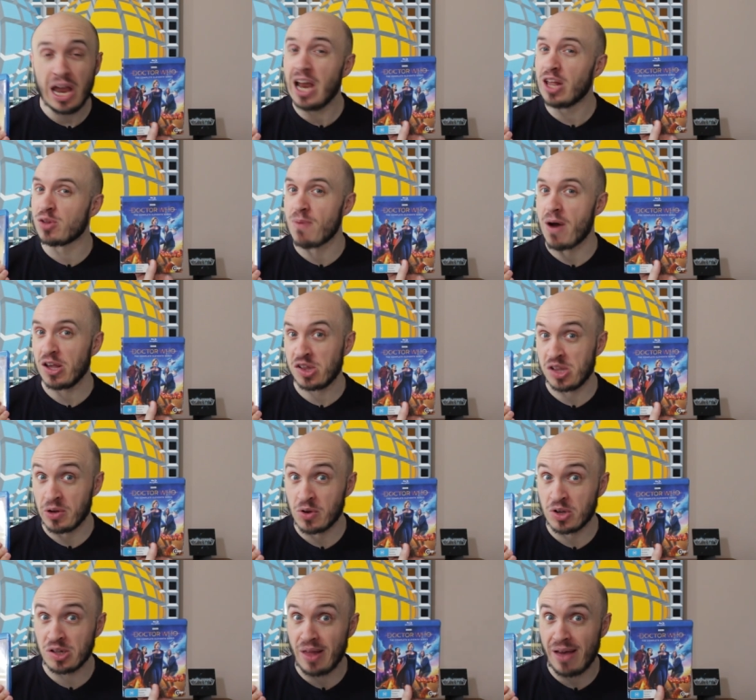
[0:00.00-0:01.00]
It's my
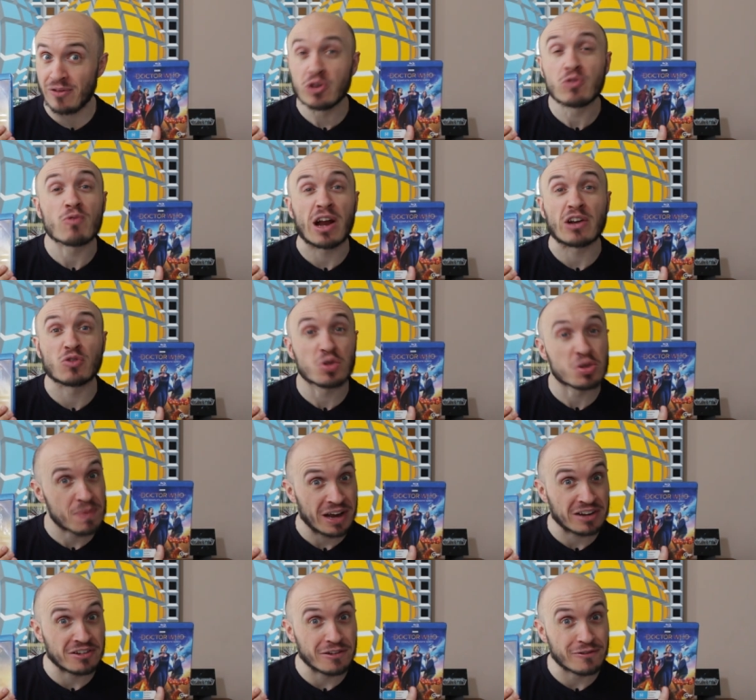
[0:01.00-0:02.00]
Series 11
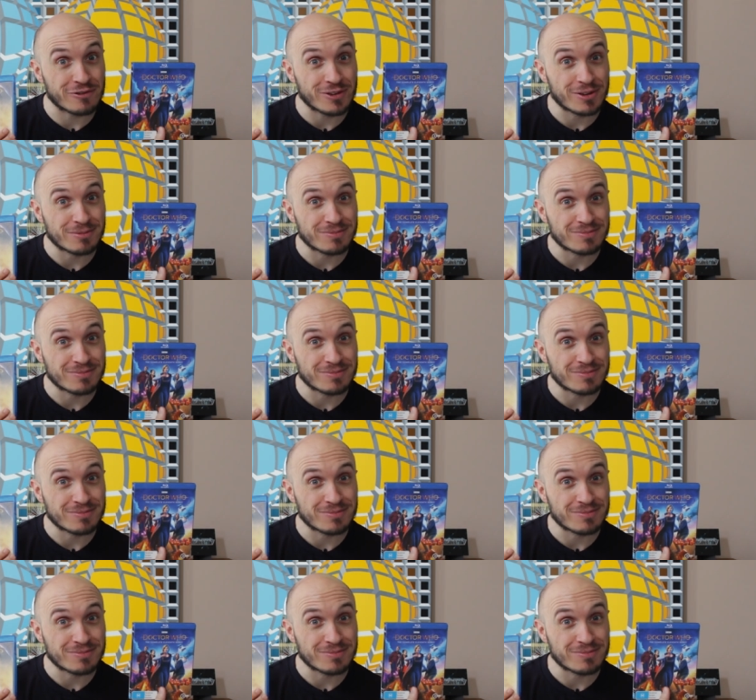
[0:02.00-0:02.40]
retrospective.